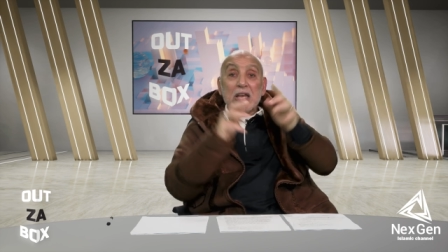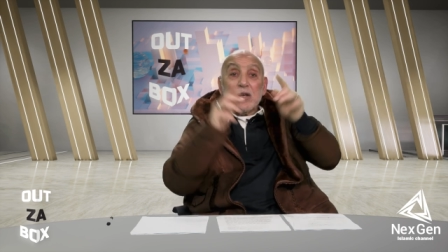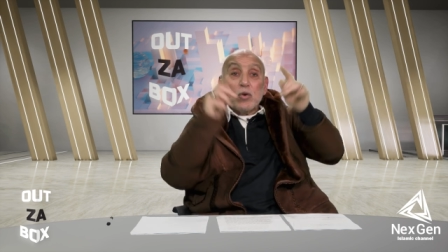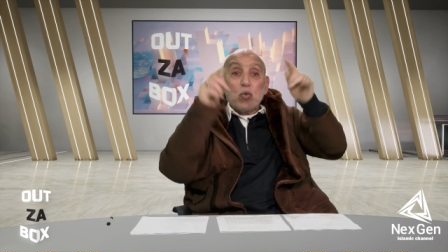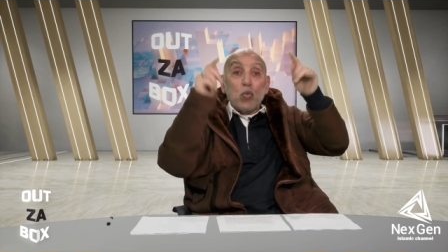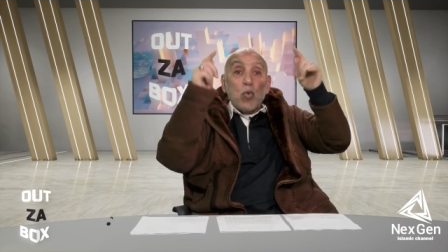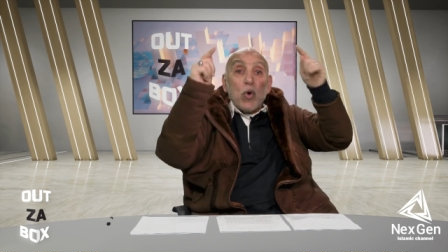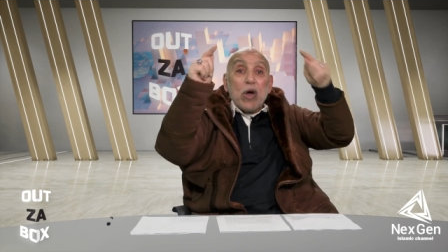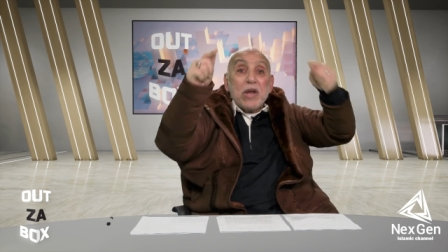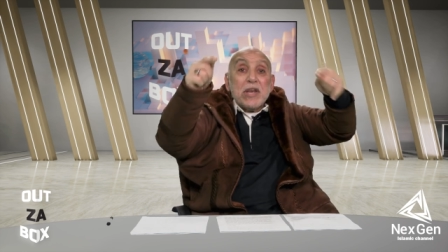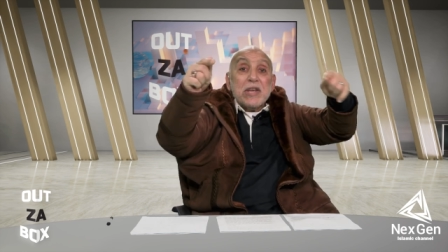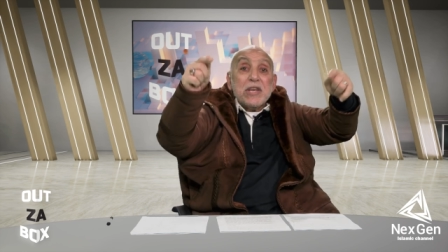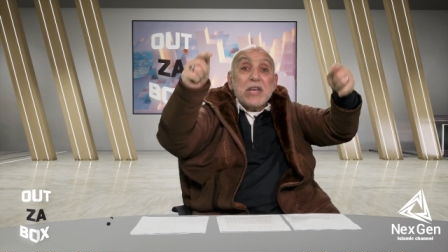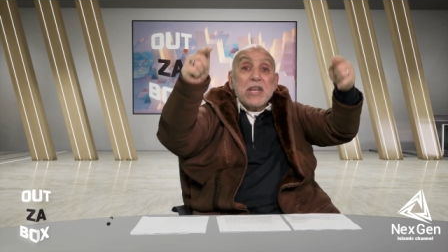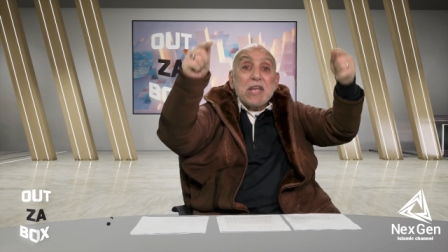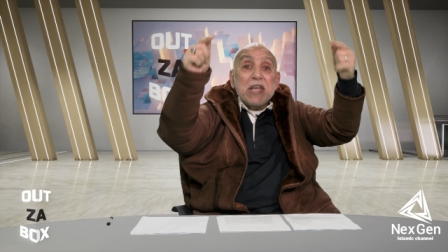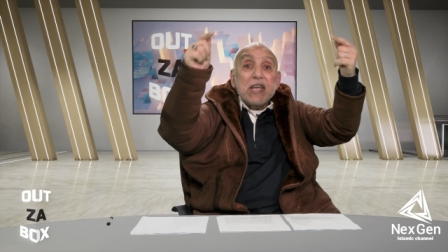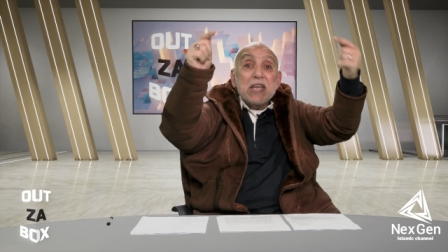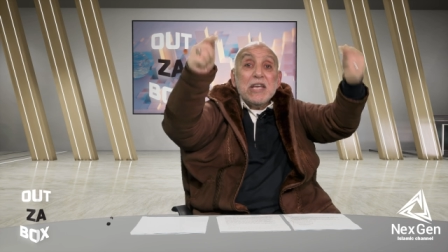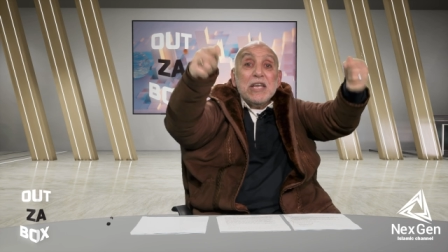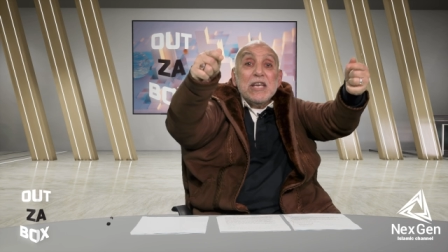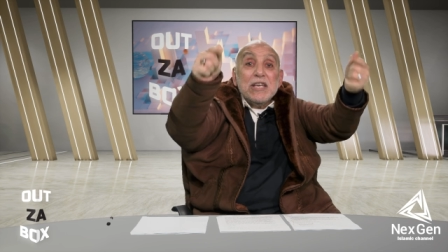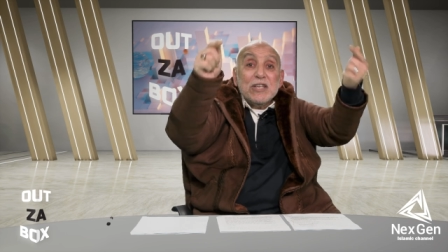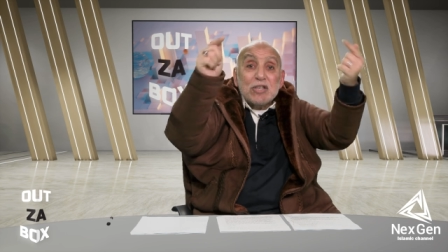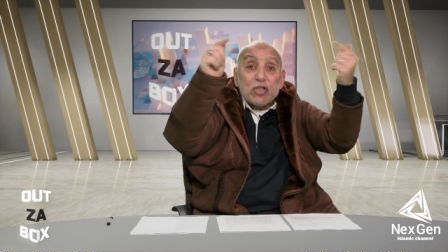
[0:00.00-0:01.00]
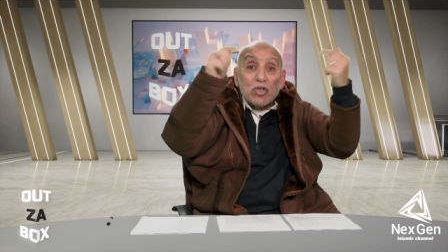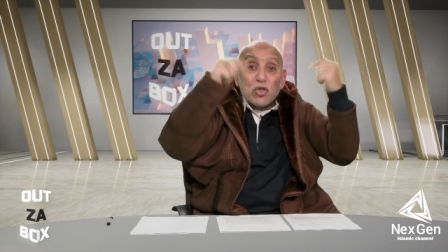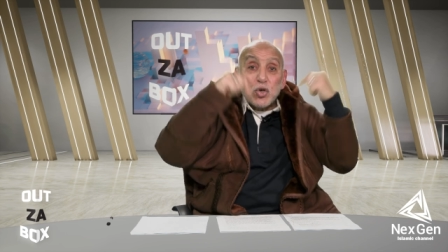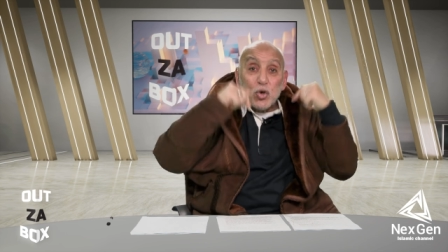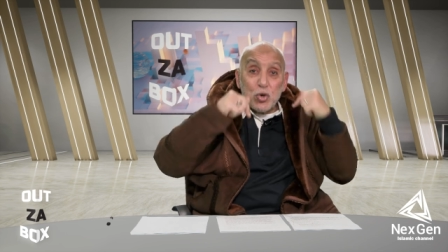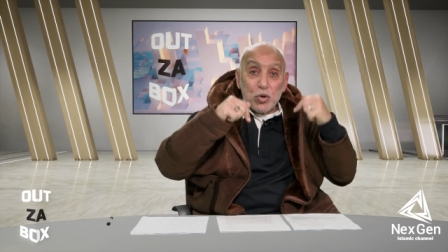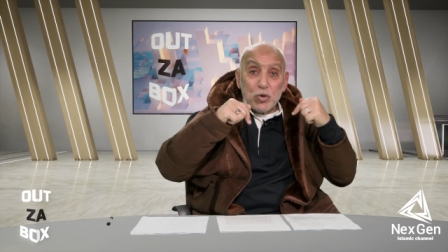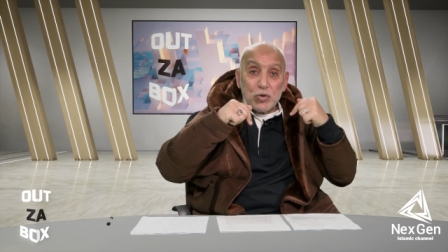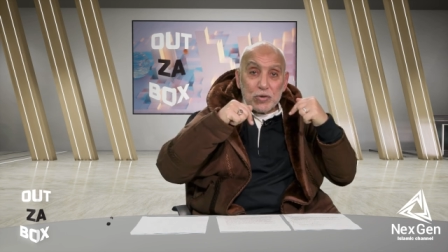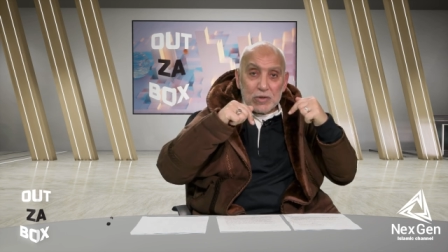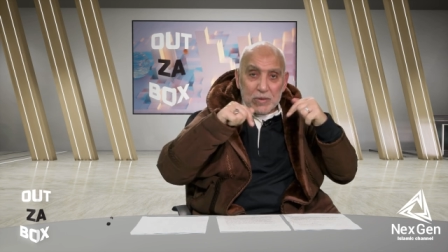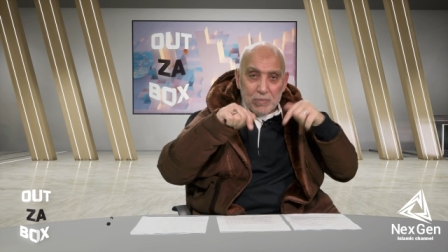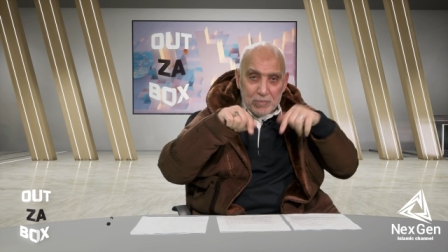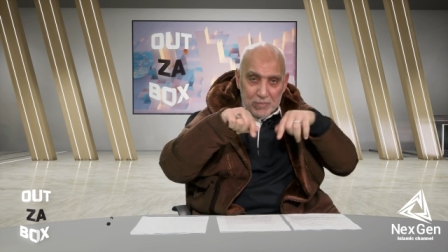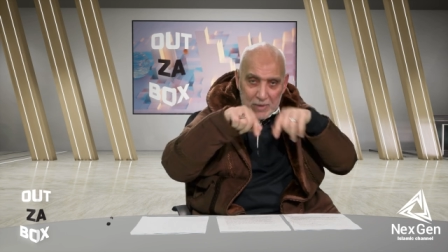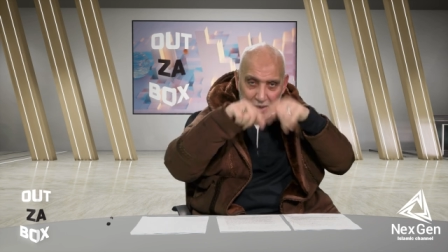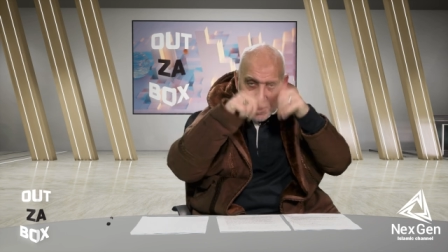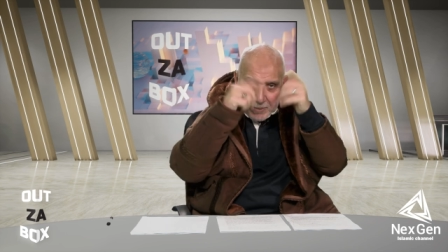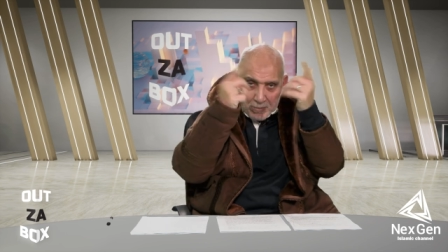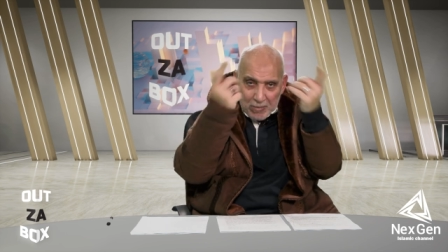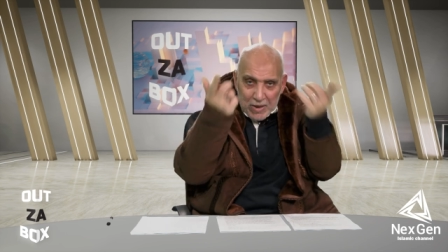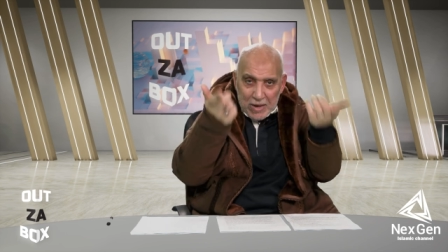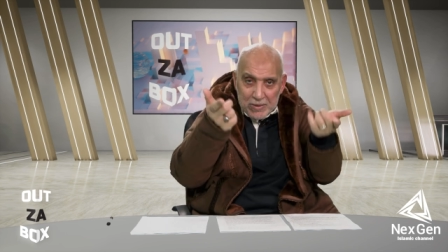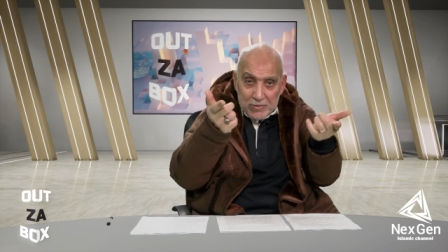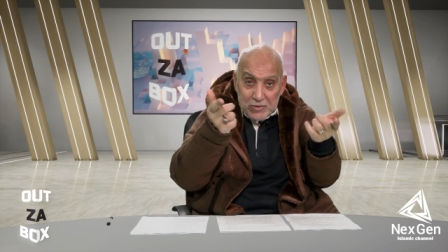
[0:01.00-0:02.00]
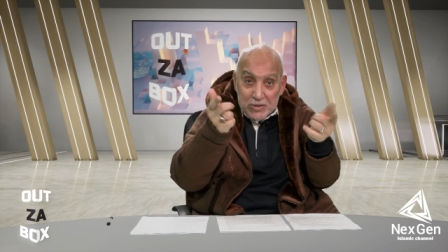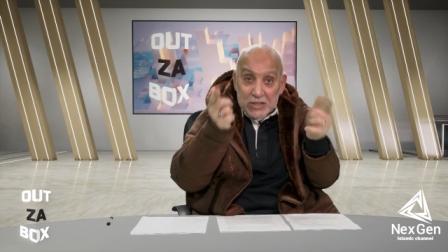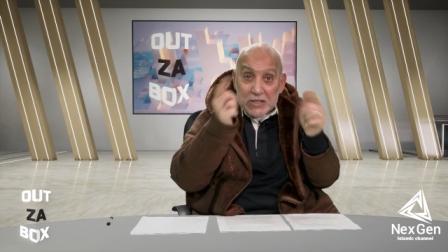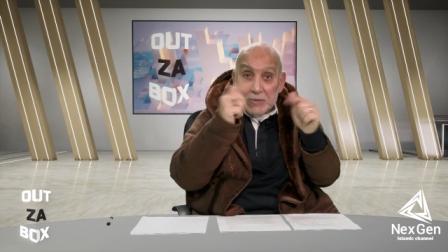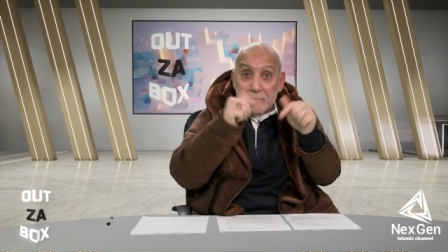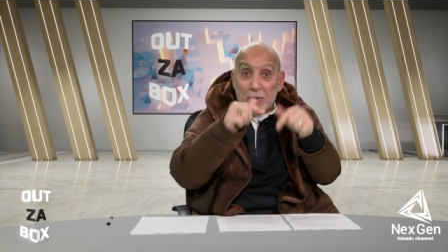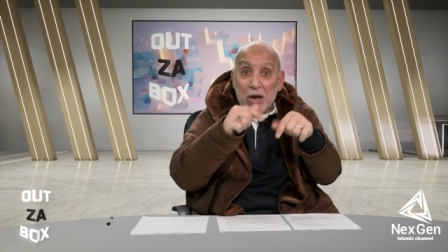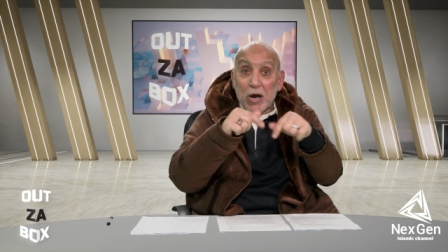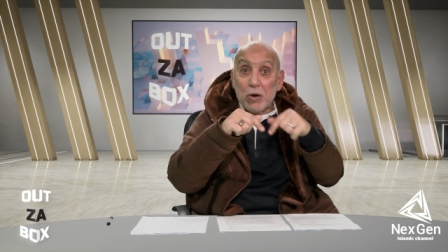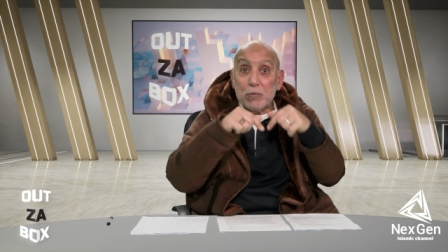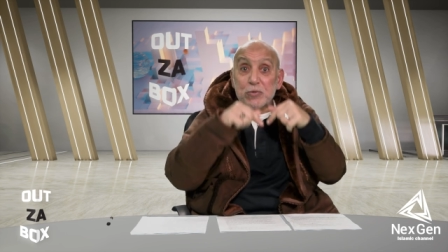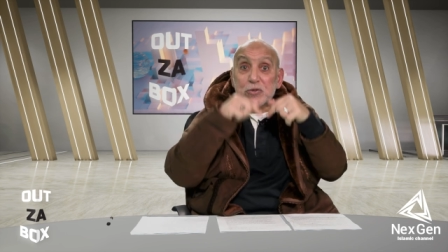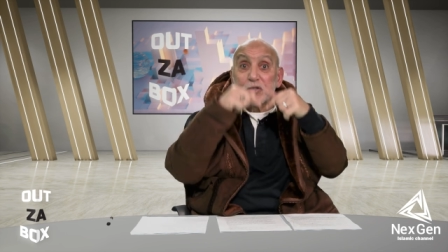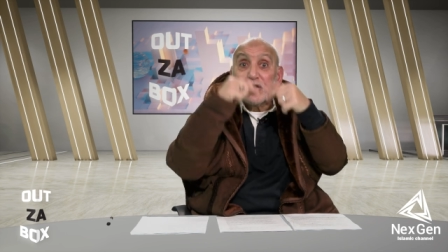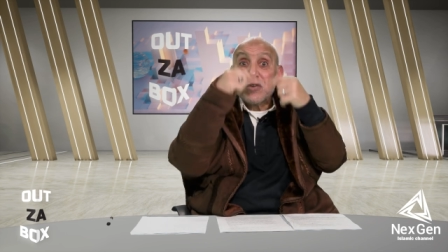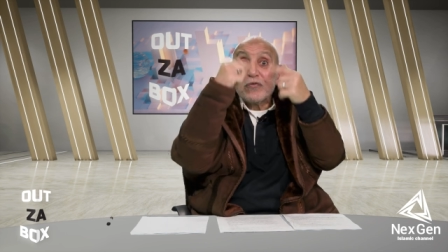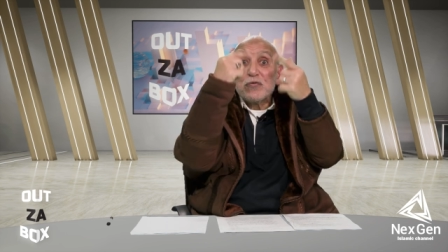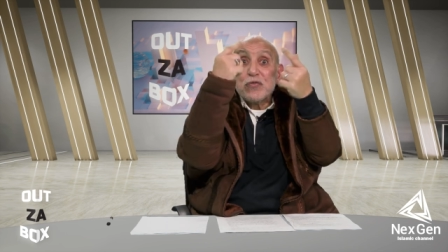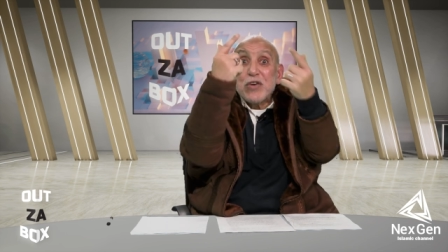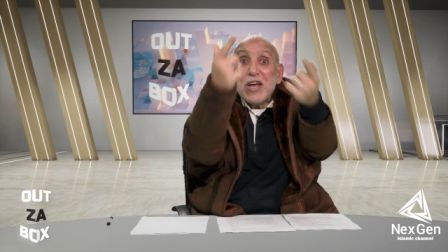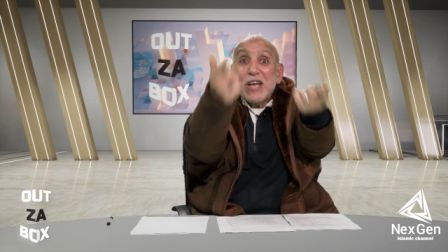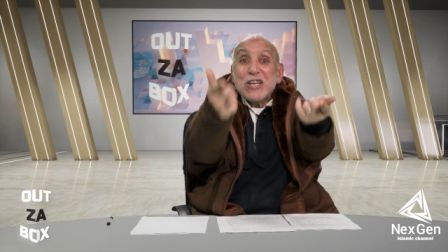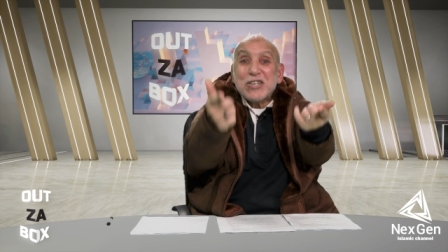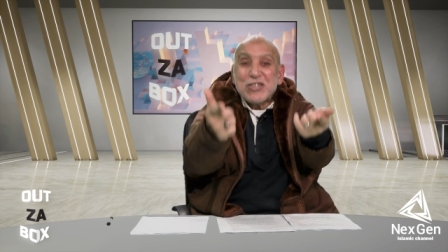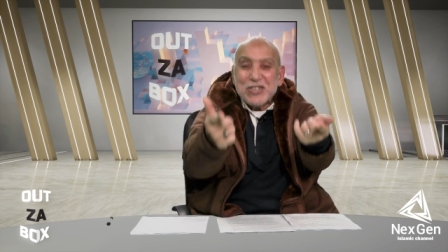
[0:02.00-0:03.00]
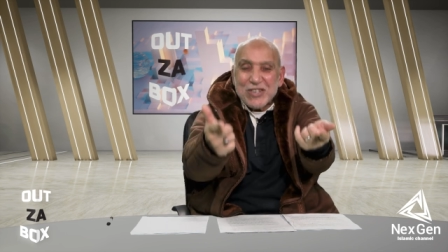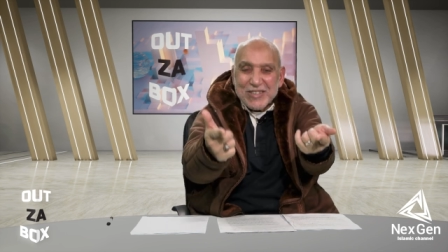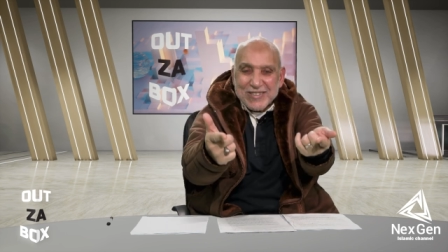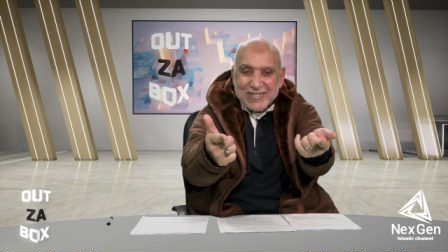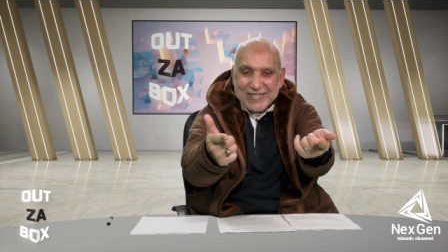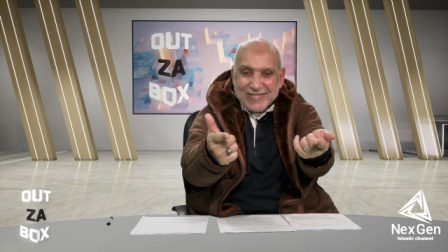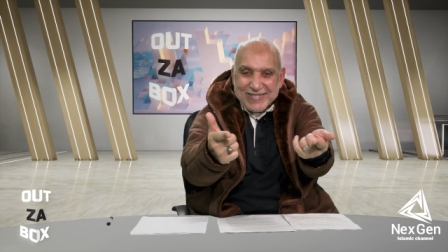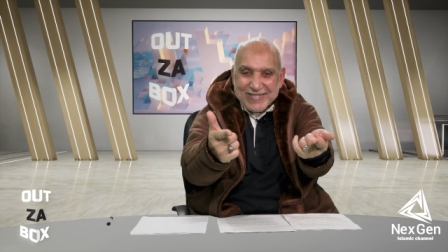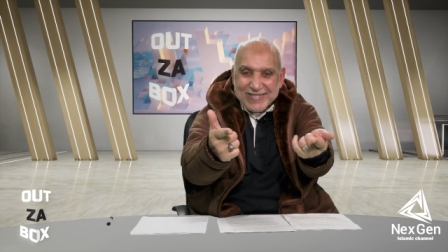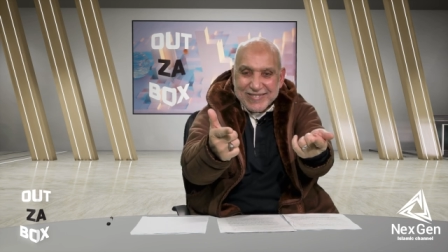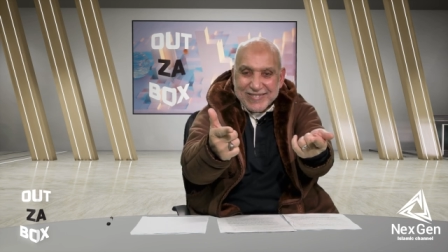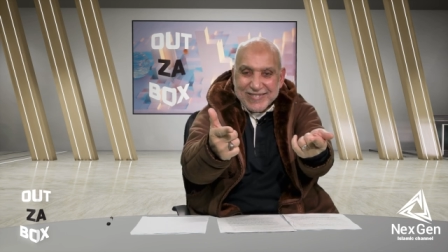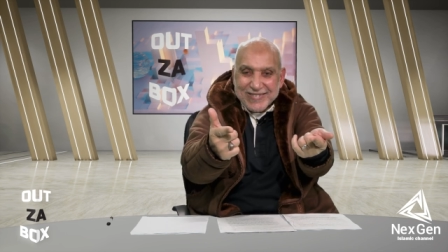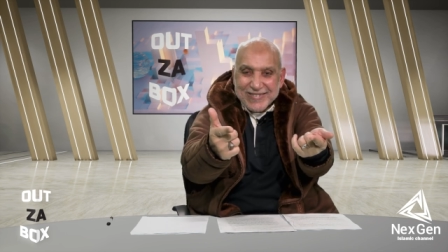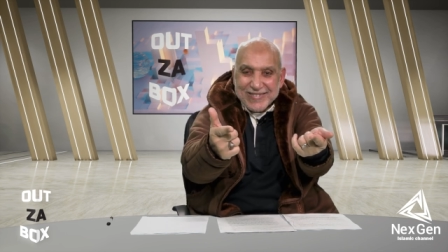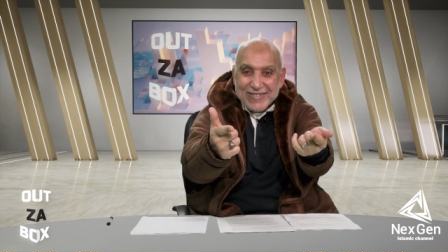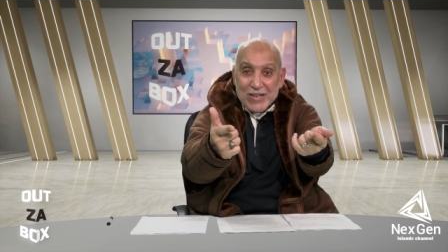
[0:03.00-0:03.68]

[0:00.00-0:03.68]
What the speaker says: And when he saw, by this by observation,